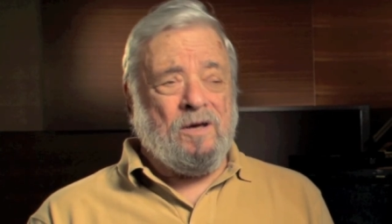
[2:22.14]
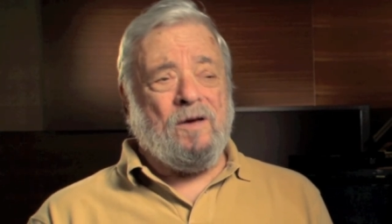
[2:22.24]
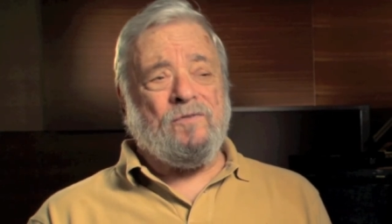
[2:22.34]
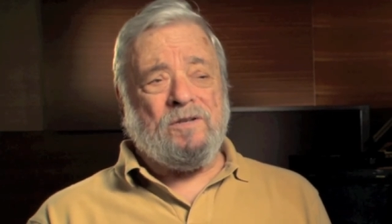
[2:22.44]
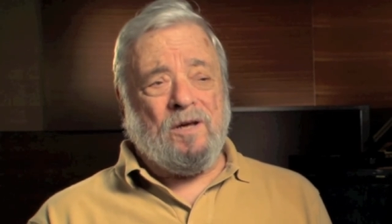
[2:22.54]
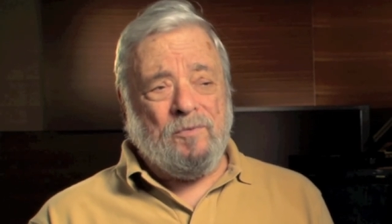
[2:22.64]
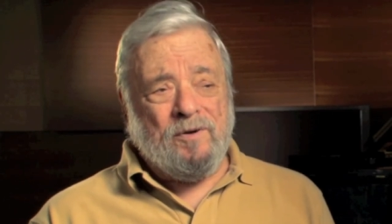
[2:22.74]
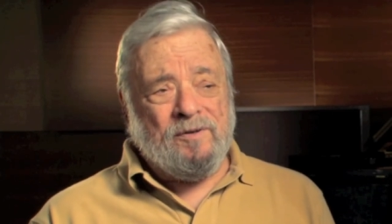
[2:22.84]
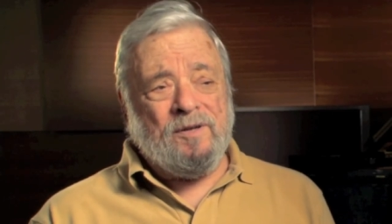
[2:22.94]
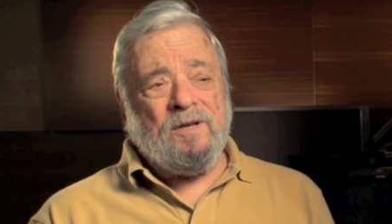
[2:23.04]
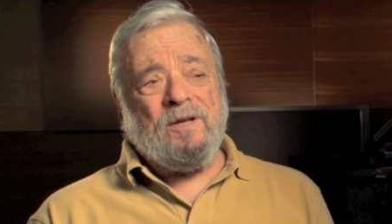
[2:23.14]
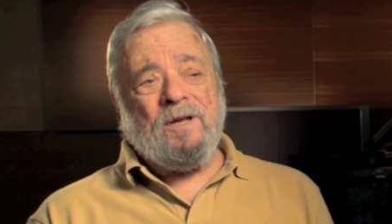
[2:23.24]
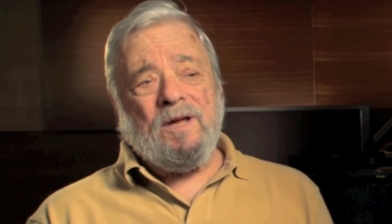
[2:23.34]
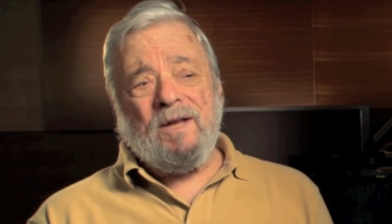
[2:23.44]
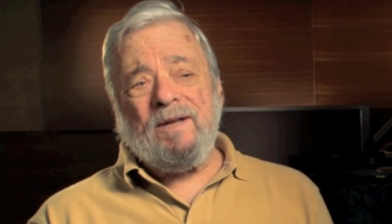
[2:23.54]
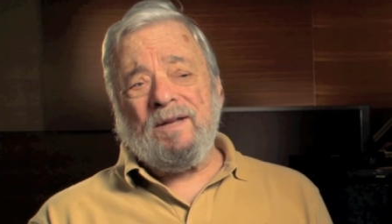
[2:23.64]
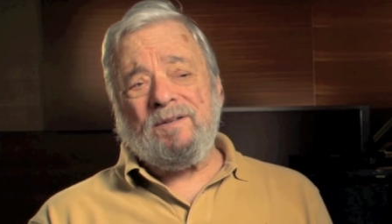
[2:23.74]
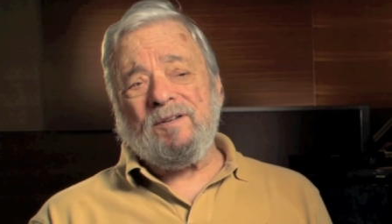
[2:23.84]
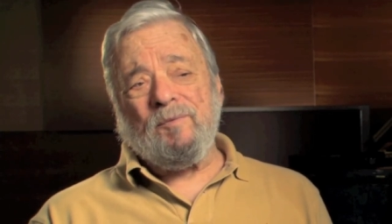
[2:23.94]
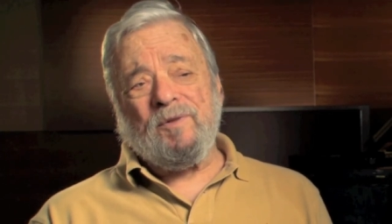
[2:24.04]
of the numbers, and
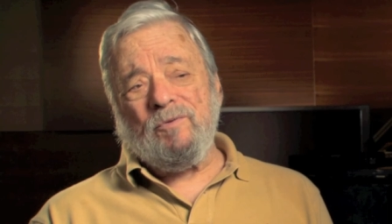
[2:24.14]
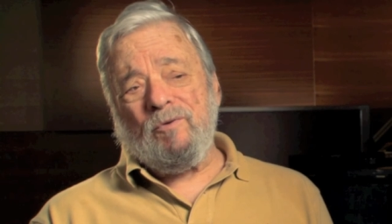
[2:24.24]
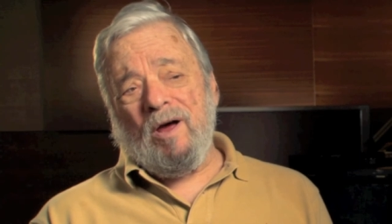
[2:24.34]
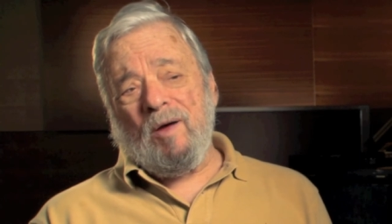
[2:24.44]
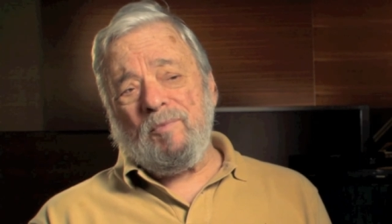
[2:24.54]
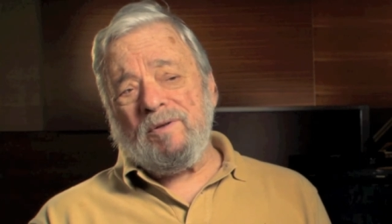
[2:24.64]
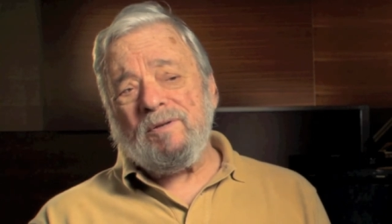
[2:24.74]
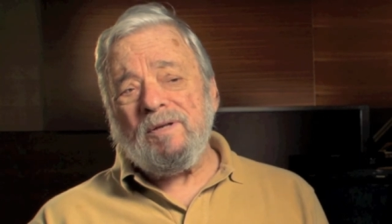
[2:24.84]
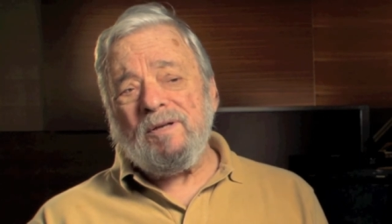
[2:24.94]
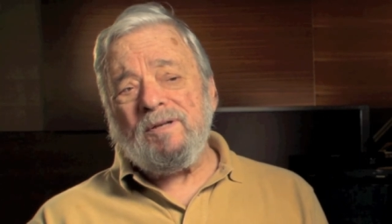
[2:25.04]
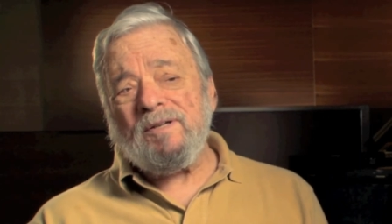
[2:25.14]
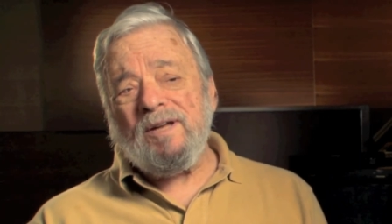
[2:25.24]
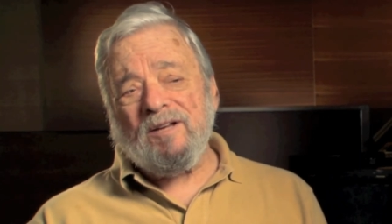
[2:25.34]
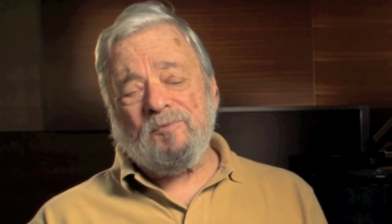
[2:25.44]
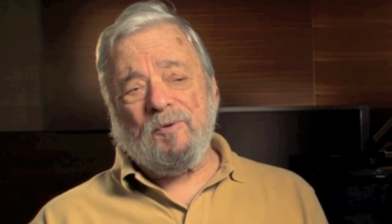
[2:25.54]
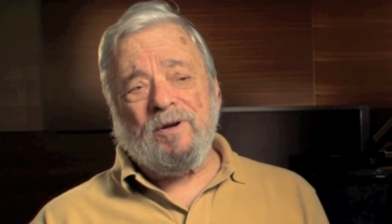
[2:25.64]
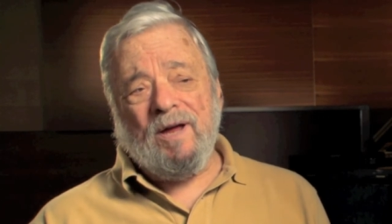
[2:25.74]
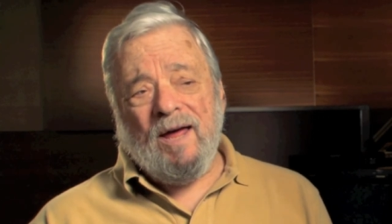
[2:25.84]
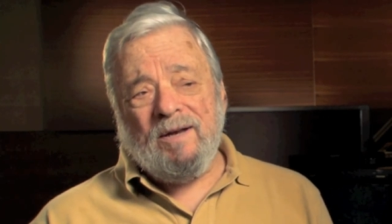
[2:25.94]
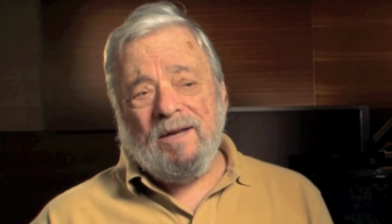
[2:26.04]
that's something Rob is, is an expert
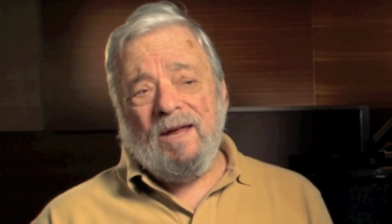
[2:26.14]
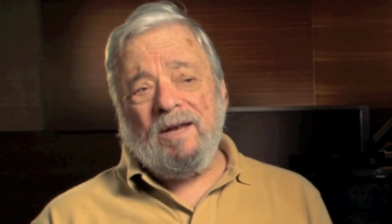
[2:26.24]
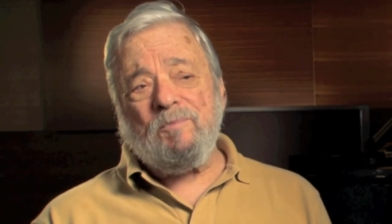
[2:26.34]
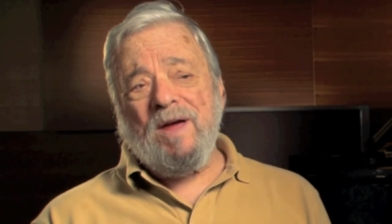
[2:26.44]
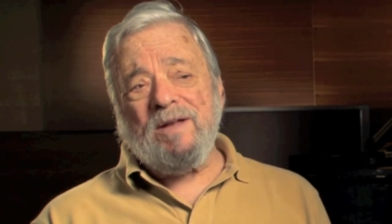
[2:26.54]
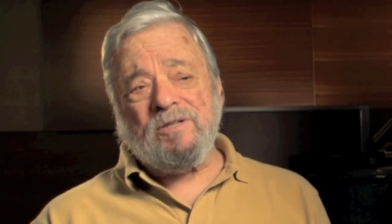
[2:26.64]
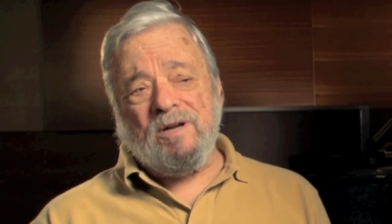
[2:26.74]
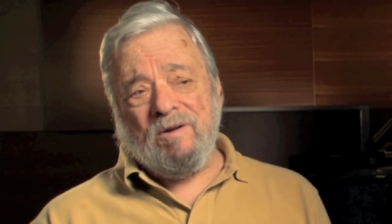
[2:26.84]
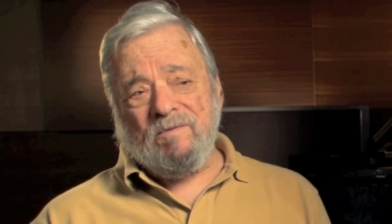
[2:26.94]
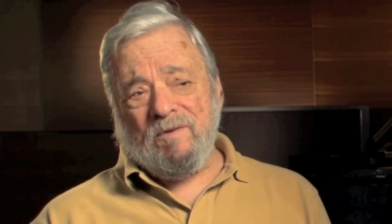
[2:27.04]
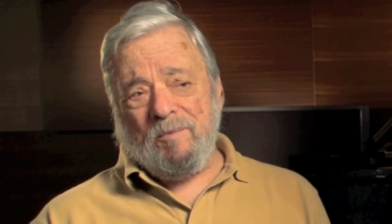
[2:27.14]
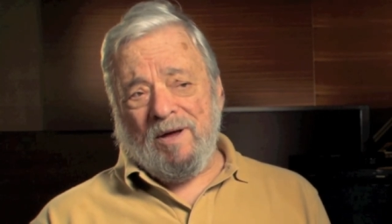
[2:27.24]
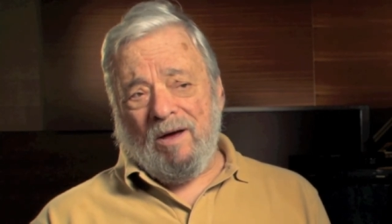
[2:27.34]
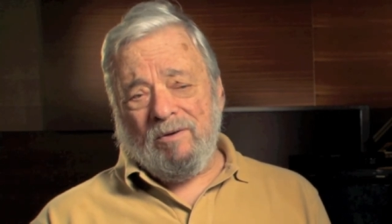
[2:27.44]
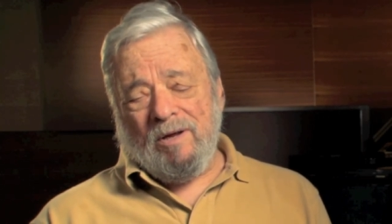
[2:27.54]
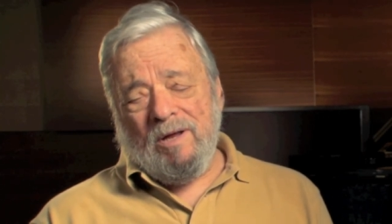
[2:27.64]
at and imaginative about,